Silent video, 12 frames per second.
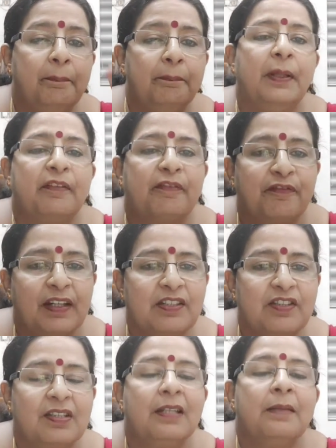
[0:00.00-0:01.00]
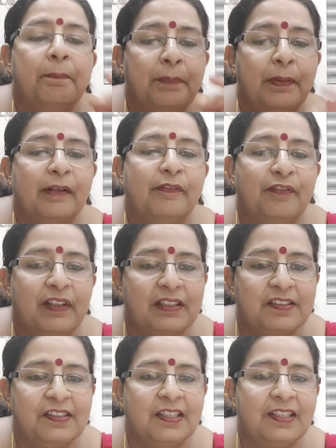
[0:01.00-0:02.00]
perfection, perfect
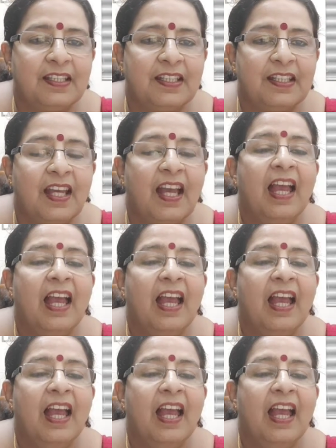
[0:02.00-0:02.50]
city.